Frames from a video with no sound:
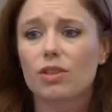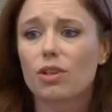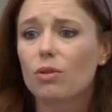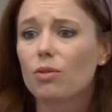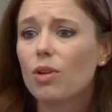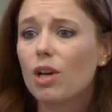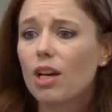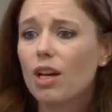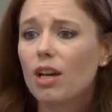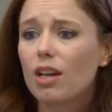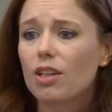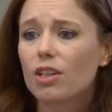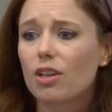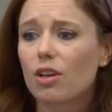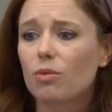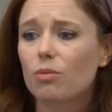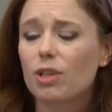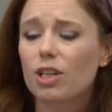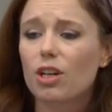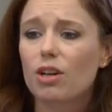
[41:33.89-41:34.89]
So, you
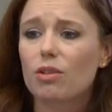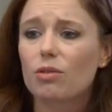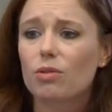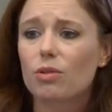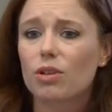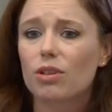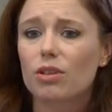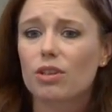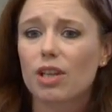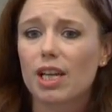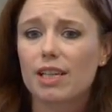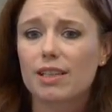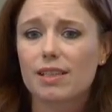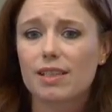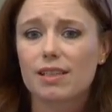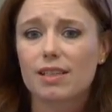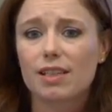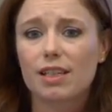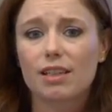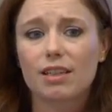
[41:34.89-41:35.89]
know, we know
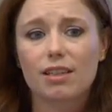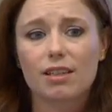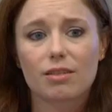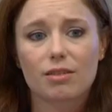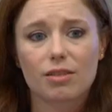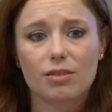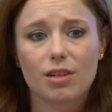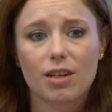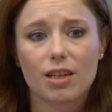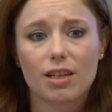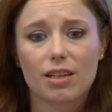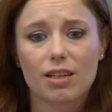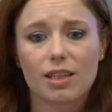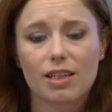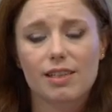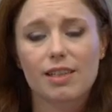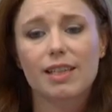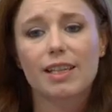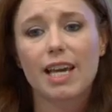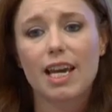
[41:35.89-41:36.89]
licensing
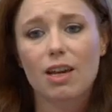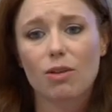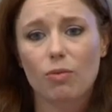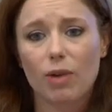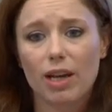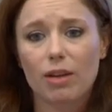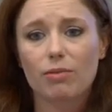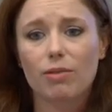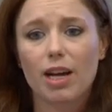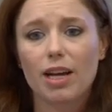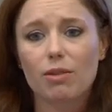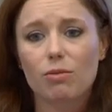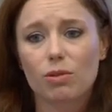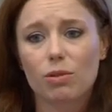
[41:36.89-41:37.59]
is a gateway, right?